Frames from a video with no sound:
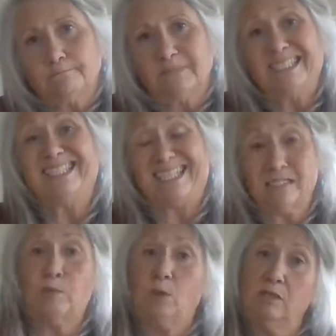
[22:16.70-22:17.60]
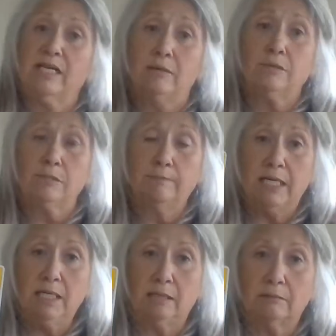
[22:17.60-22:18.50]
it does boil down to the
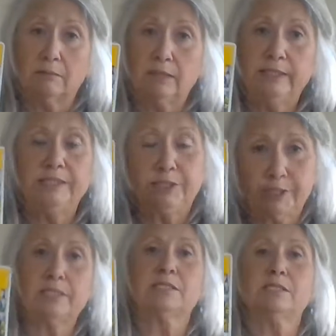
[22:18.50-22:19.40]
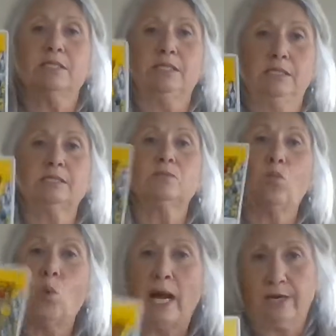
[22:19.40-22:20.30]
money. He just is
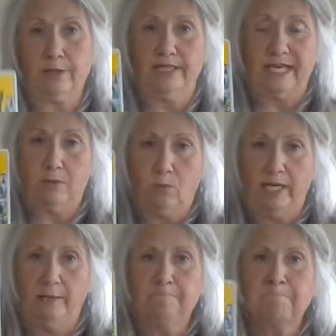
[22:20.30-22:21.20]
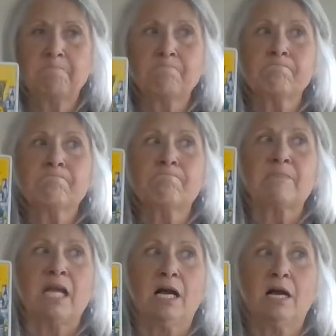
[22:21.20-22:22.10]
wired that way.
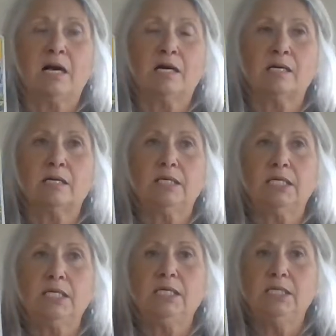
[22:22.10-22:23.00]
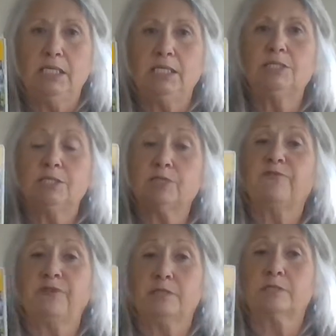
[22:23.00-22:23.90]
He needs to
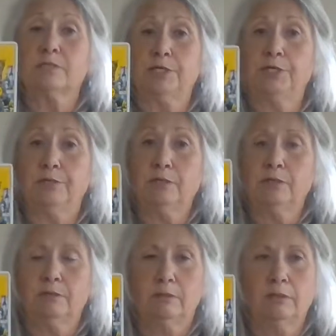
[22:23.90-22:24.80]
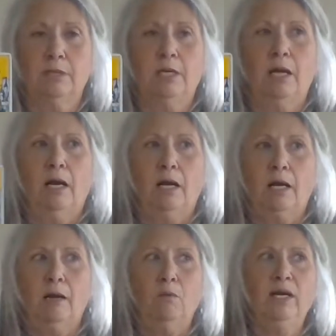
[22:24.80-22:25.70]
feel secure.
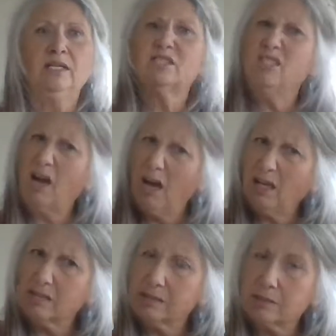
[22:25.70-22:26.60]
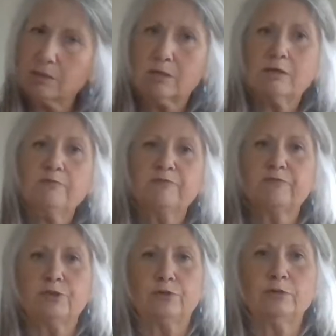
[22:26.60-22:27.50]
When he's not sort of
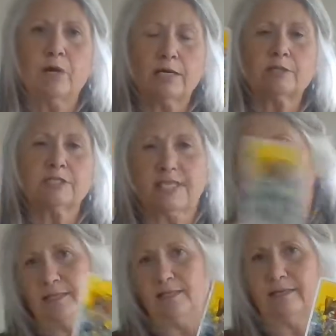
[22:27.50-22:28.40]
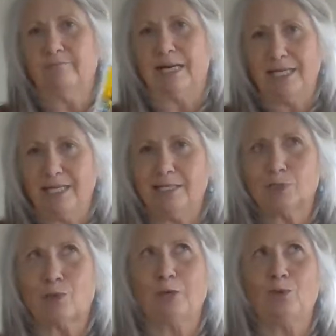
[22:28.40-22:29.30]
understanding that money
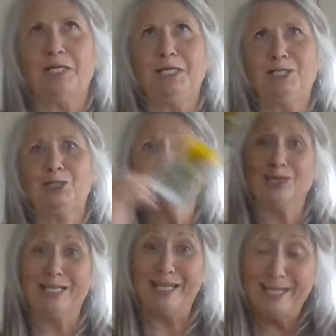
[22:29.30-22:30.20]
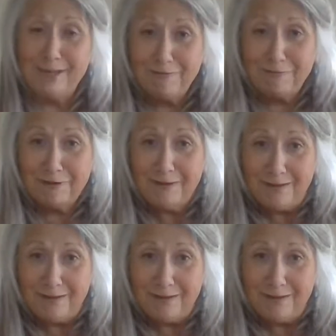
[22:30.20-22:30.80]
is what we need to live,